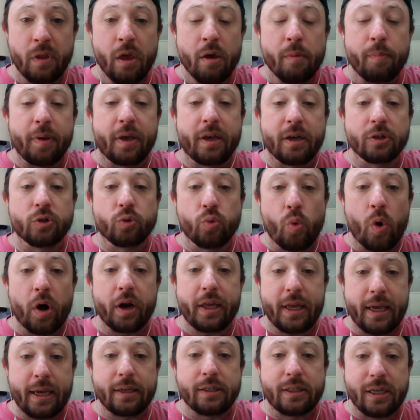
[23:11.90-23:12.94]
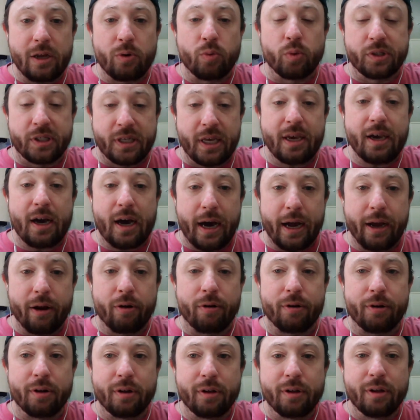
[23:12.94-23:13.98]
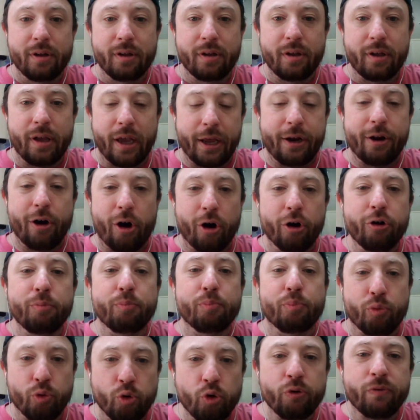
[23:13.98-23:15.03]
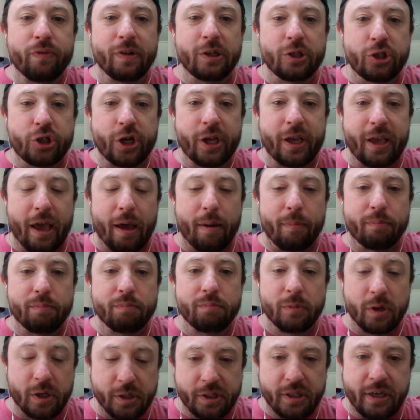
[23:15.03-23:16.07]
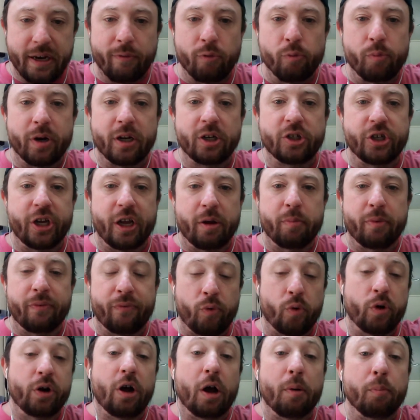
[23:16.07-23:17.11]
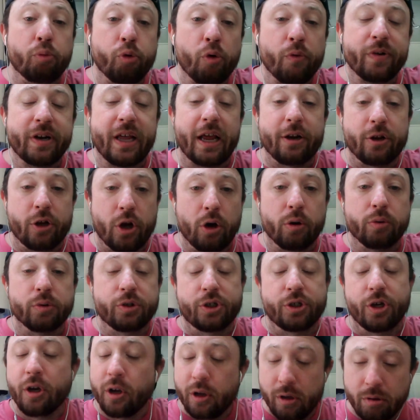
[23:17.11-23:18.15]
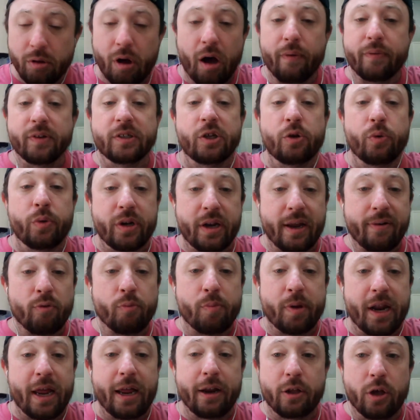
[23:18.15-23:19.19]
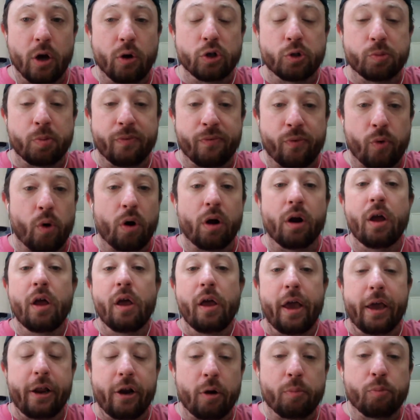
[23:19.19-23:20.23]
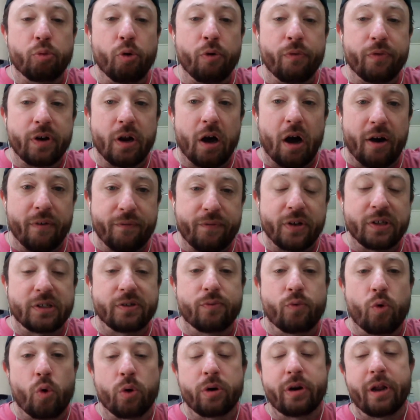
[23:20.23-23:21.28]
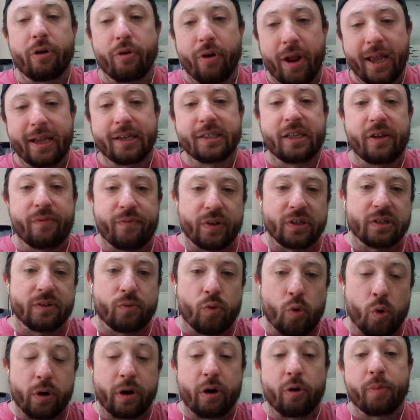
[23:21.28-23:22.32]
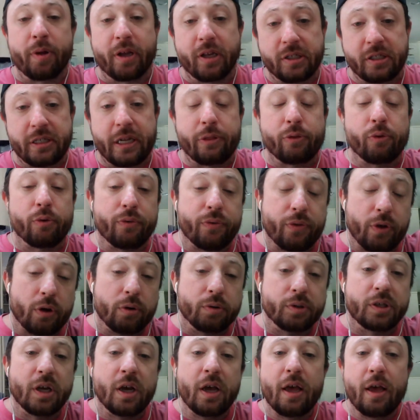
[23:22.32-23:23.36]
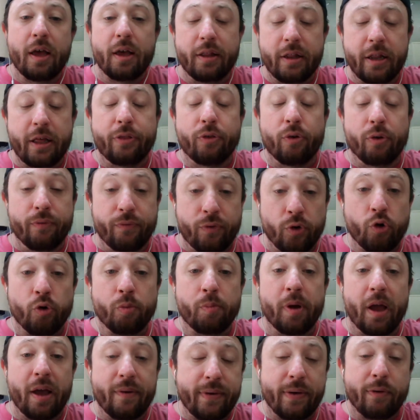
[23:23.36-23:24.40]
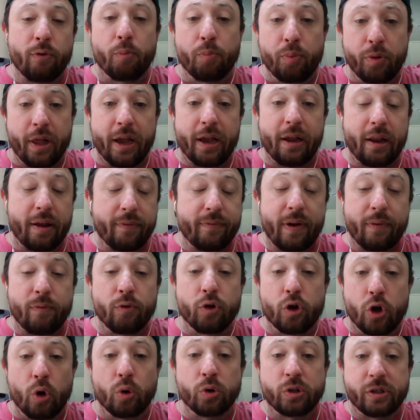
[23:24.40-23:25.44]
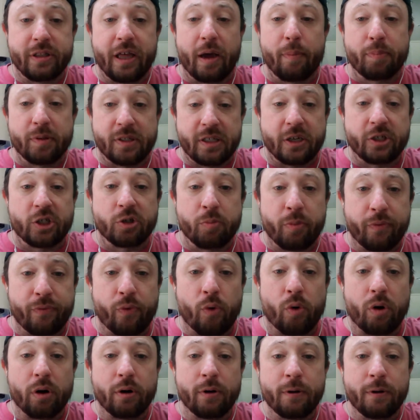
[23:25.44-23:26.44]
Because what he did was he hired an unproven GM, because he'd never been a GM before, an unproven head coach, obviously who had never been a head coach before, an unproven offensive coordinator and defensive coordinator, because neither of whom have ever coached that position before.